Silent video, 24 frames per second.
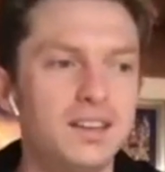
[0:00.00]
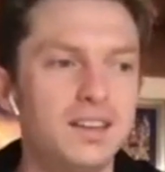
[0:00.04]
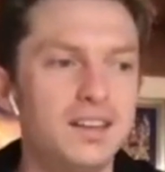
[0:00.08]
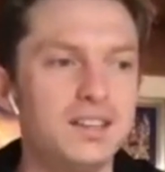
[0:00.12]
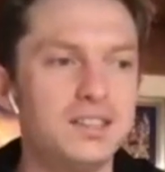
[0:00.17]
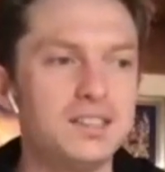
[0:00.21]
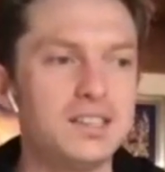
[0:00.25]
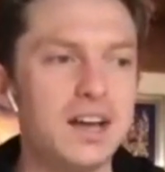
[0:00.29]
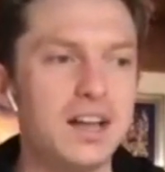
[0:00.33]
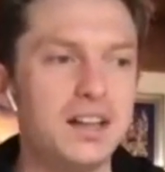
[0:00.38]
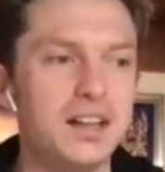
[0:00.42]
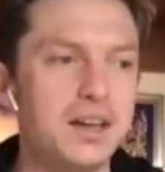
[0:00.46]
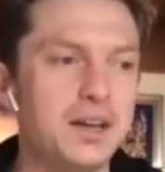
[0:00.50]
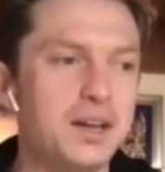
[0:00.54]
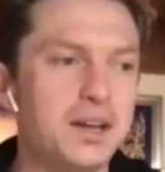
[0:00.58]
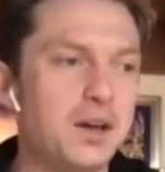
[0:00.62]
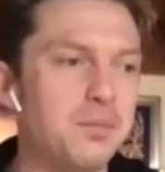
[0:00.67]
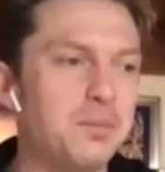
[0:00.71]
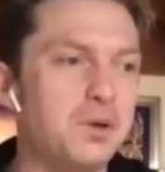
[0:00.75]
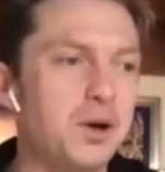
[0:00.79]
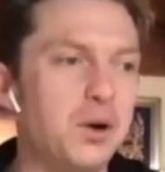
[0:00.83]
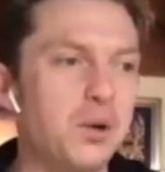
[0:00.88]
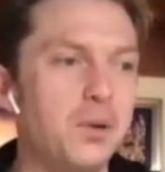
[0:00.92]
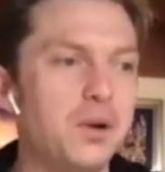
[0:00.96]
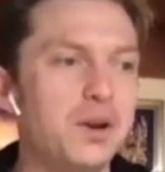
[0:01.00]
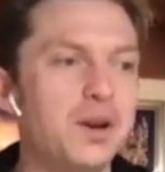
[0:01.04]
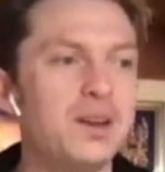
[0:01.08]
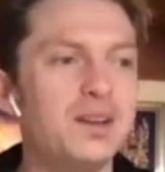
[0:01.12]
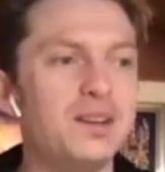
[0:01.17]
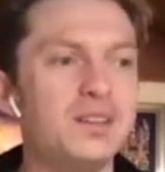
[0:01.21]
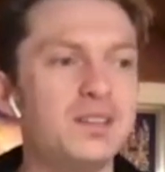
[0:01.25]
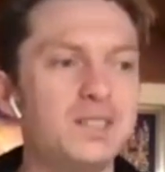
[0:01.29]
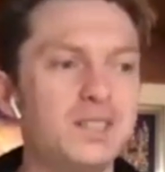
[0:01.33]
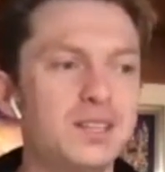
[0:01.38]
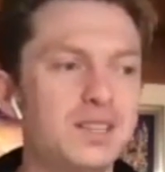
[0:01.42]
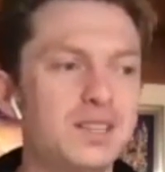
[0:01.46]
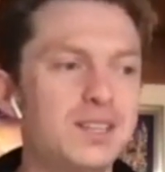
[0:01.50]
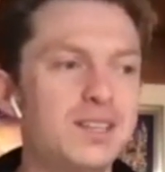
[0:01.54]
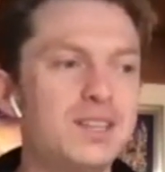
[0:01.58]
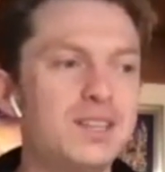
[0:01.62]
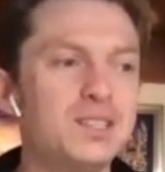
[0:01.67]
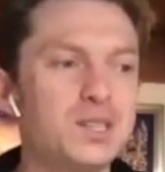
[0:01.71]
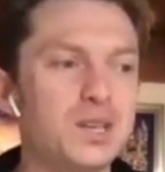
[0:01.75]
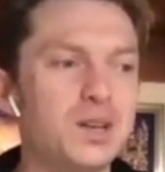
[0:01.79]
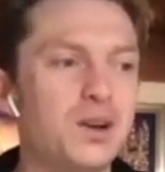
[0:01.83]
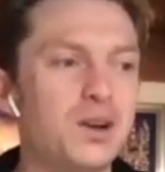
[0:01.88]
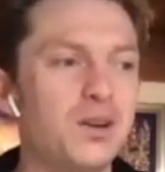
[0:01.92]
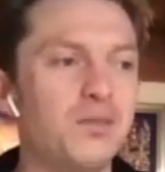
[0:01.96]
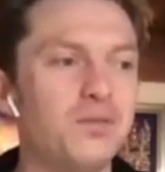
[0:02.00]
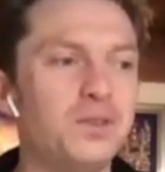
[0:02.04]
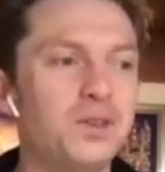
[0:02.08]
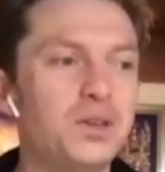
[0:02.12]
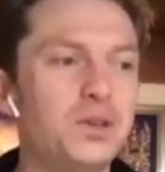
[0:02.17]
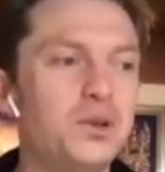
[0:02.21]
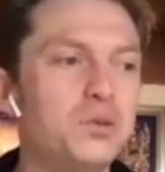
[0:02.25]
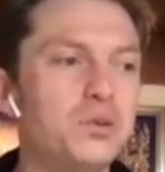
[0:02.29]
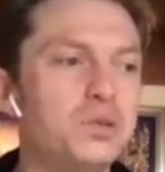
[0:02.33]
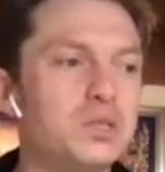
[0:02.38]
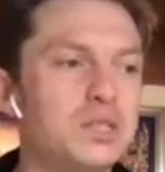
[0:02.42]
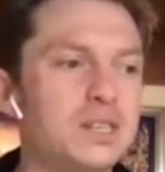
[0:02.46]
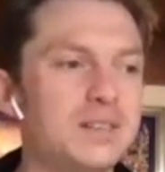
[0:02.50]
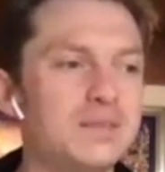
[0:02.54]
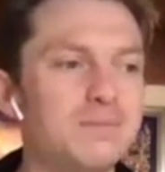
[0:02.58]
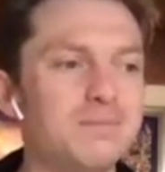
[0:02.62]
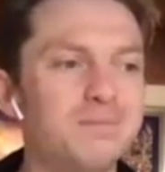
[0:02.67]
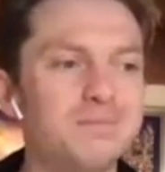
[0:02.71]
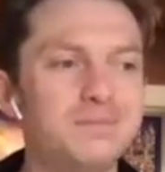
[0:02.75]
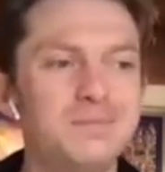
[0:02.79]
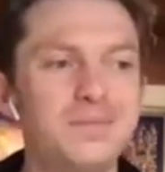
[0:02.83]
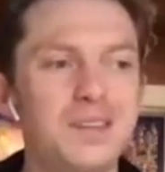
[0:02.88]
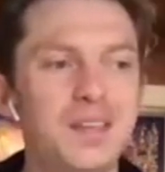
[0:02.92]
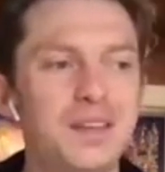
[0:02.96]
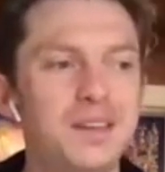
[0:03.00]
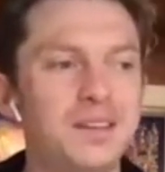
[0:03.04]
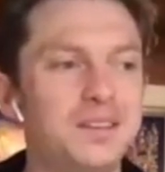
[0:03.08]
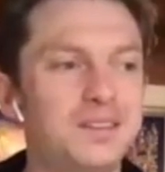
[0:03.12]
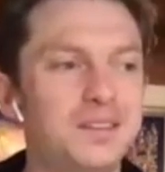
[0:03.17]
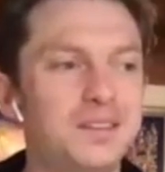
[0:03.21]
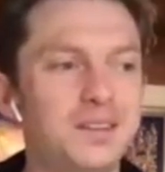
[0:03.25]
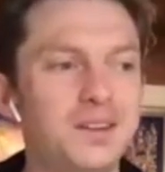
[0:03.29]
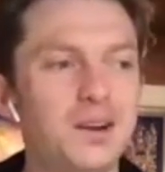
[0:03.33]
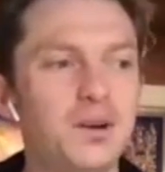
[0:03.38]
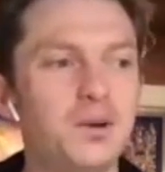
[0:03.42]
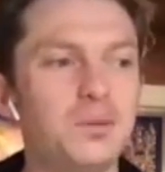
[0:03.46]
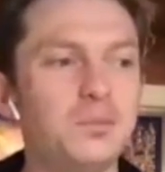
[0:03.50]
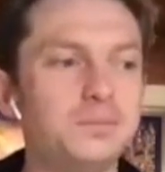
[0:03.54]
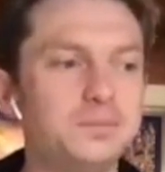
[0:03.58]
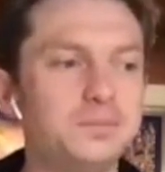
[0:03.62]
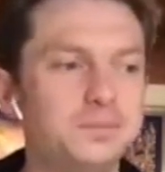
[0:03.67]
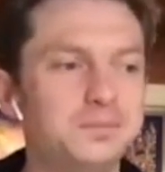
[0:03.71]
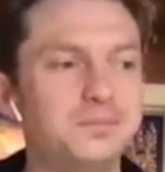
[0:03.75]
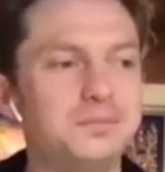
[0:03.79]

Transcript: it's not like I'm going into these interviews and, you know,